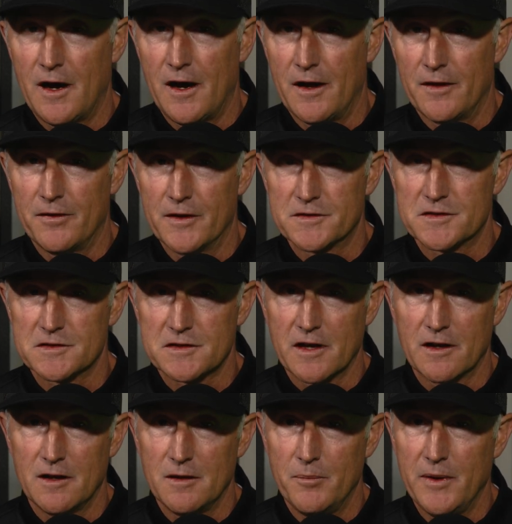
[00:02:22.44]
this is
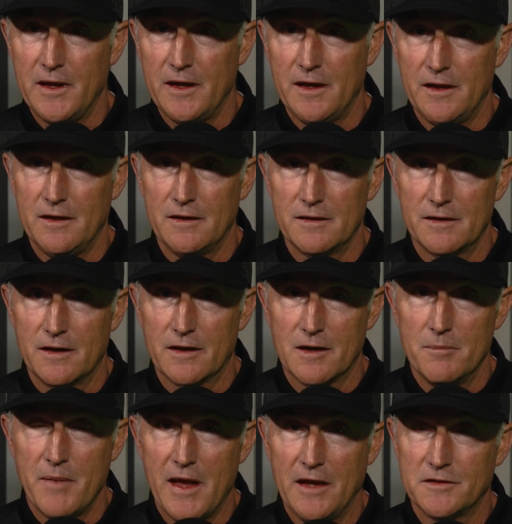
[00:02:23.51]
going to be an
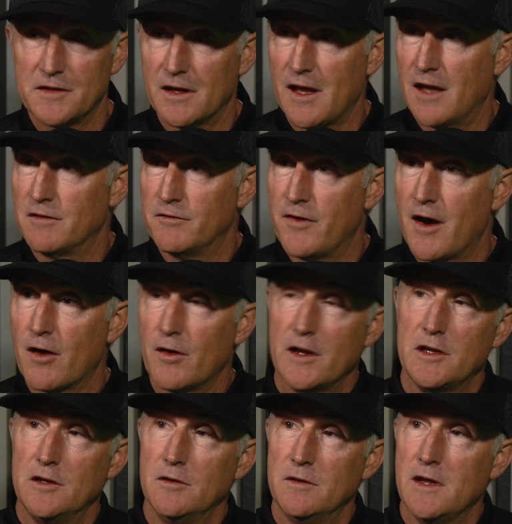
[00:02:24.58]
amazing and very
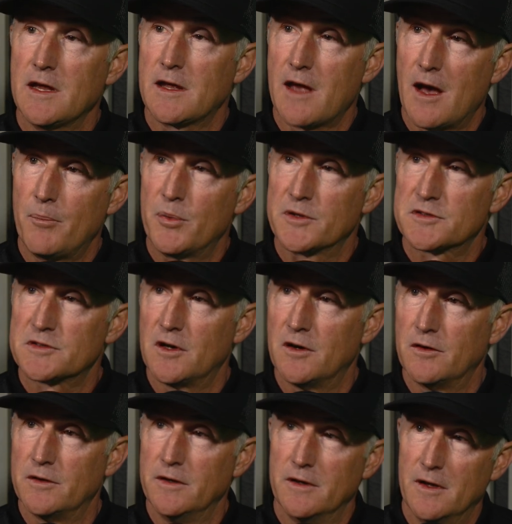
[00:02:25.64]
unique
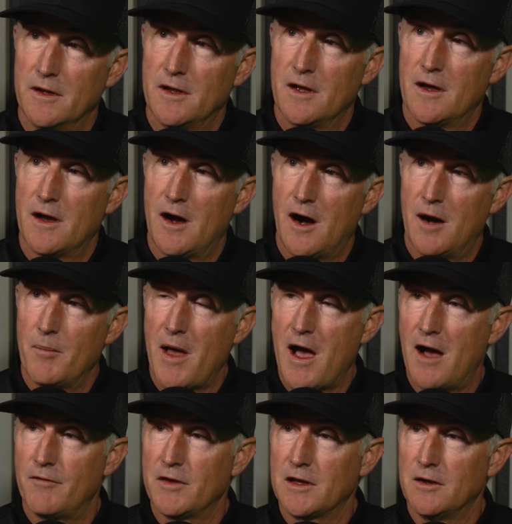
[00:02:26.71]
episode
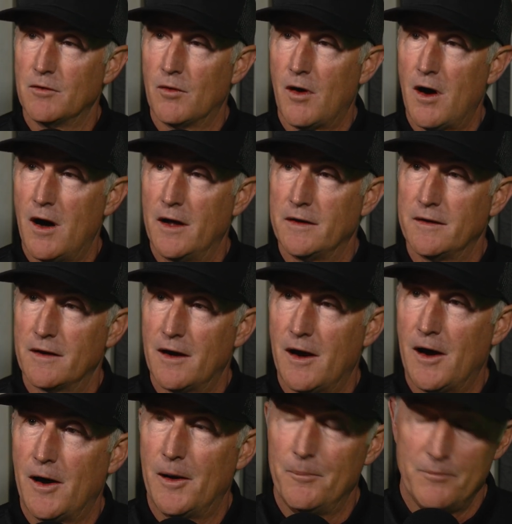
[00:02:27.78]
having you
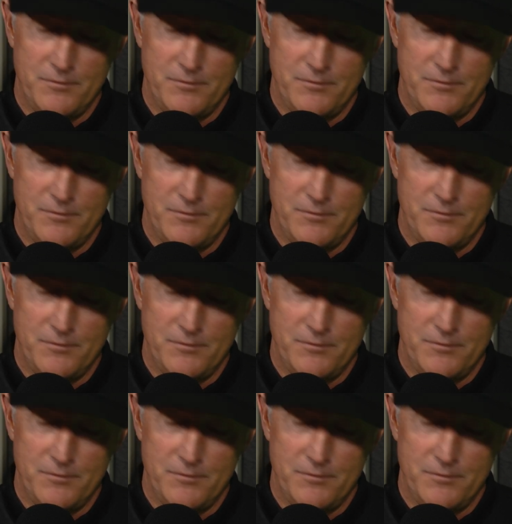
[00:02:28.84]
on.